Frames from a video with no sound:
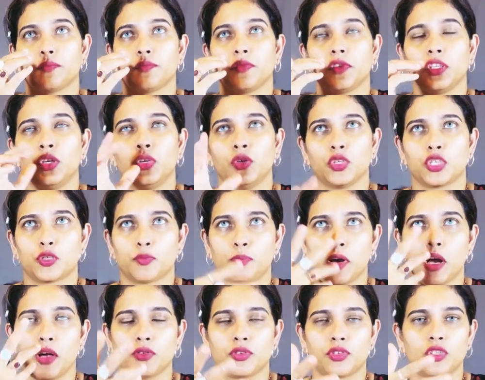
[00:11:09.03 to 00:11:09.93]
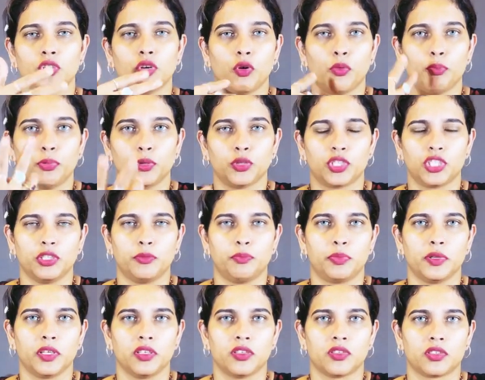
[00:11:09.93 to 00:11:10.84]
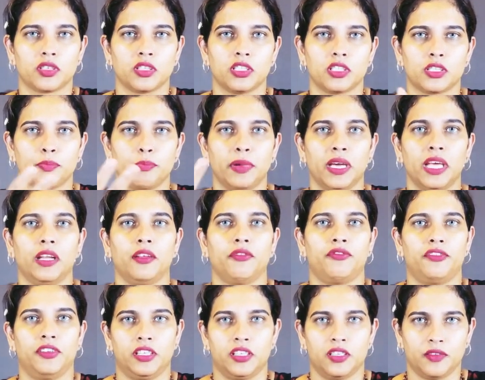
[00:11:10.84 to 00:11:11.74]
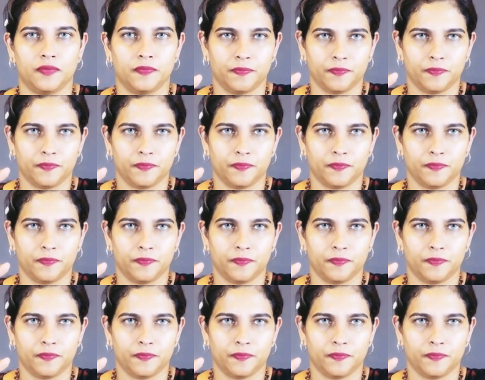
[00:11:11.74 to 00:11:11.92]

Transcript: your spouse, the opposite person's benefit.